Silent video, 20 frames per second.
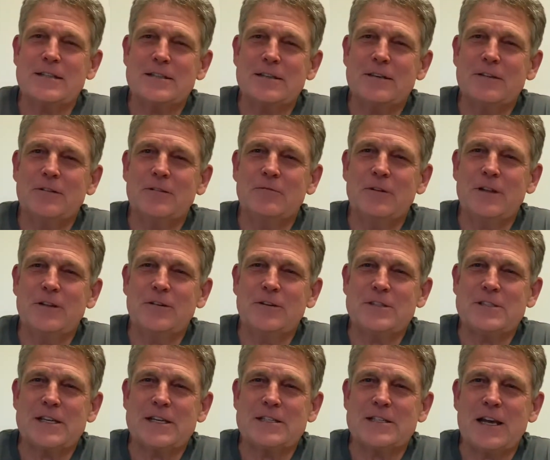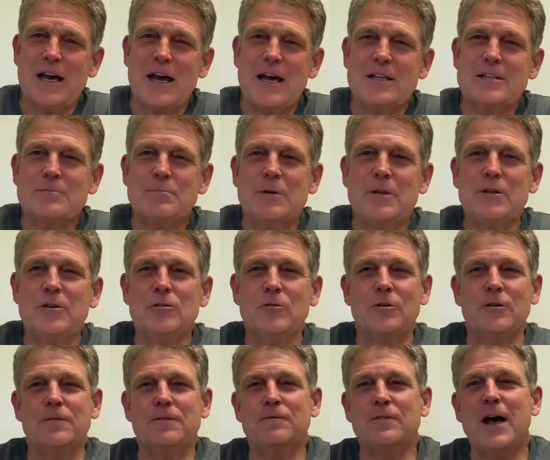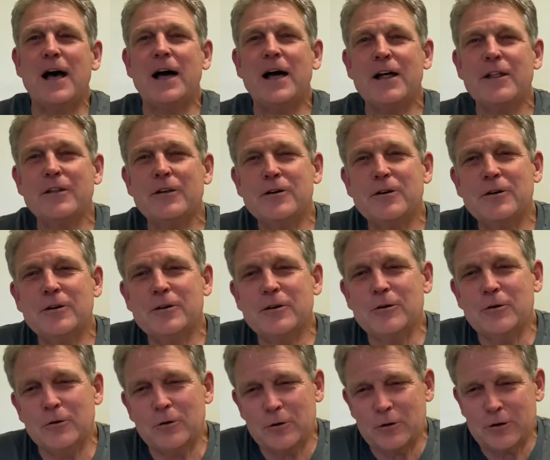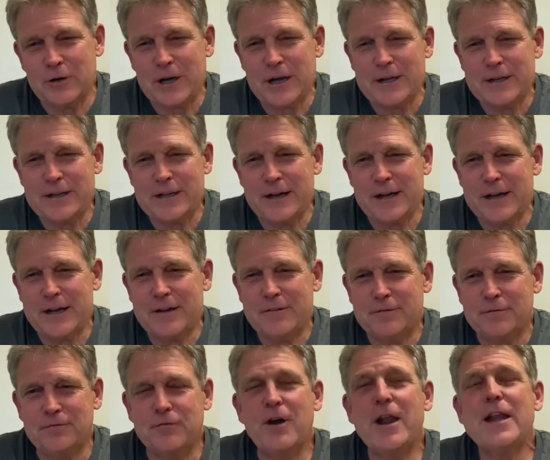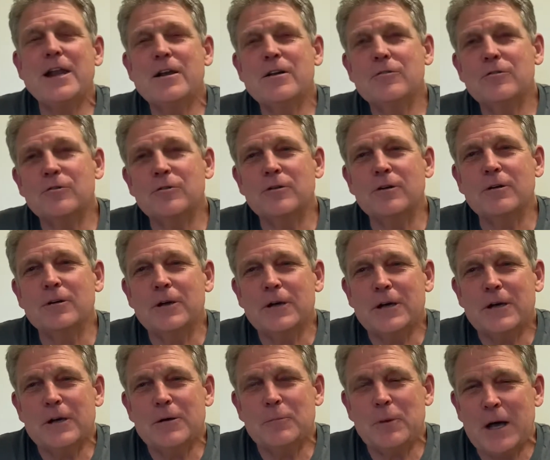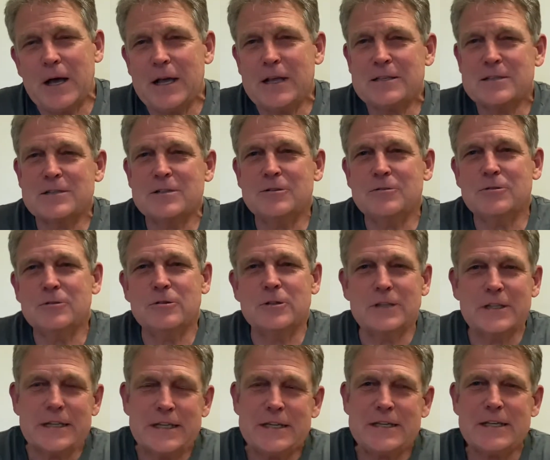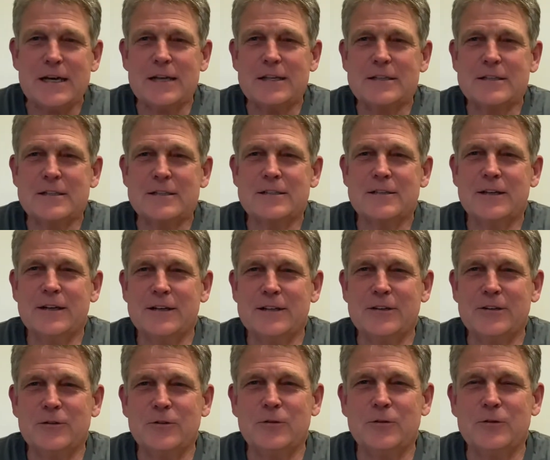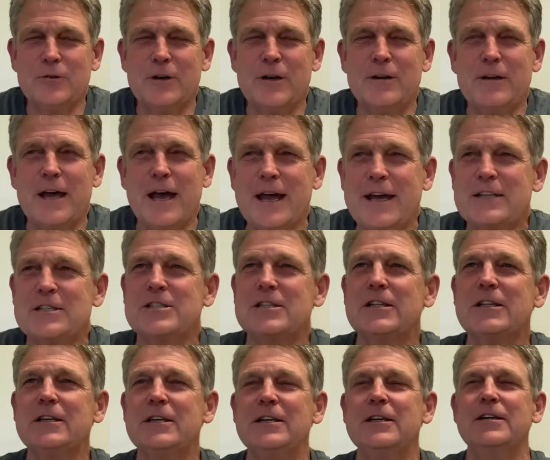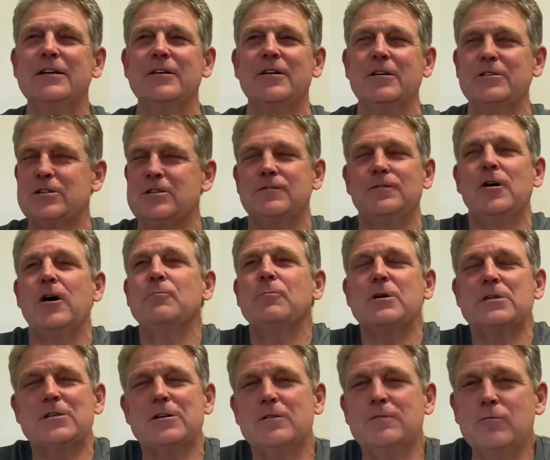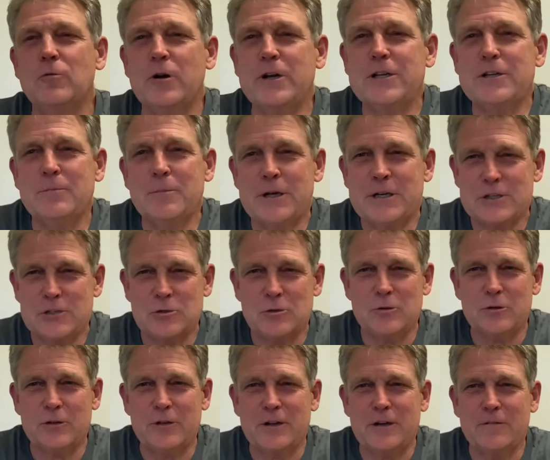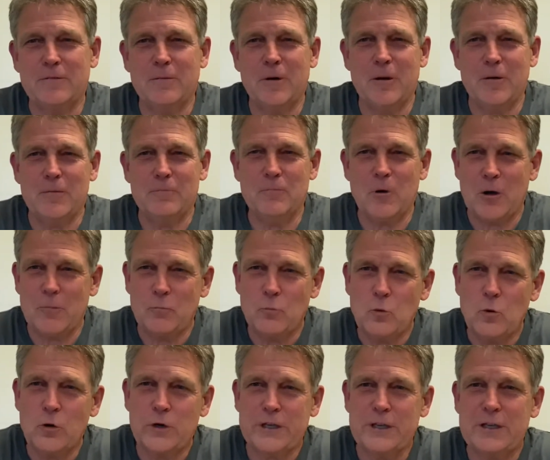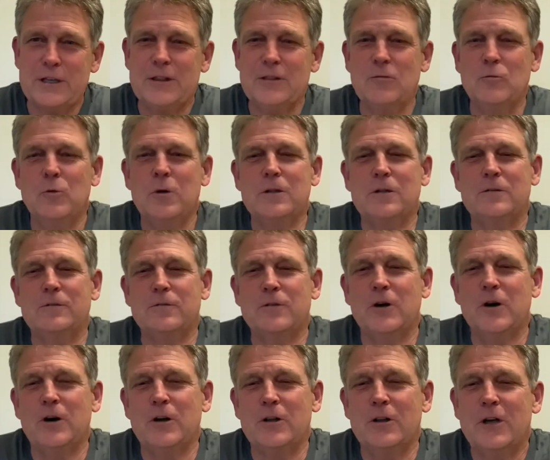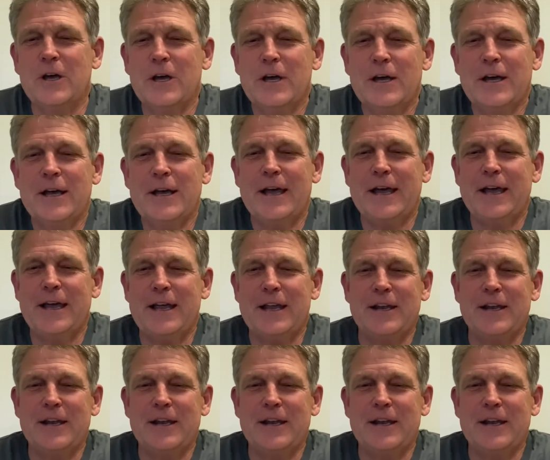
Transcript: whether it's as a husband or a father or a friend or a pastor or a leader, I just find myself wanting to make sure that I'm walking in the will of God. And